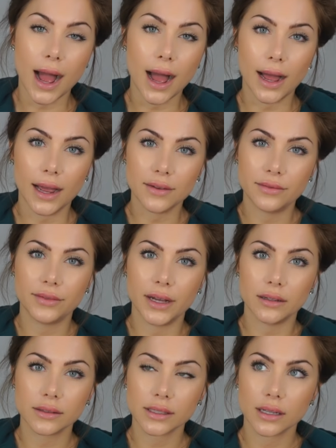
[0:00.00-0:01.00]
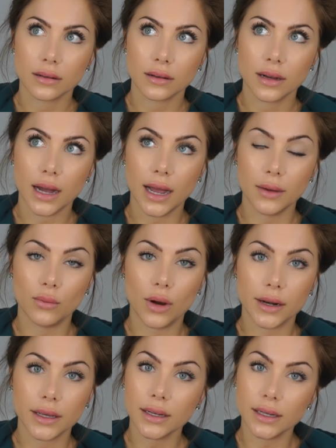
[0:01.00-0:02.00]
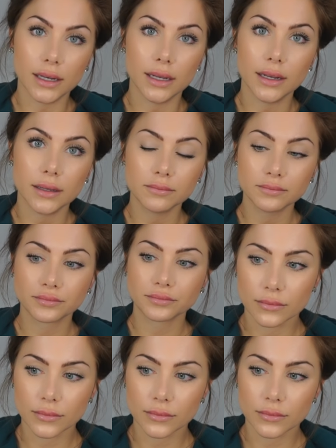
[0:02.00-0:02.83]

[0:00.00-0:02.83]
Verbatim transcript: I felt I wanted and needed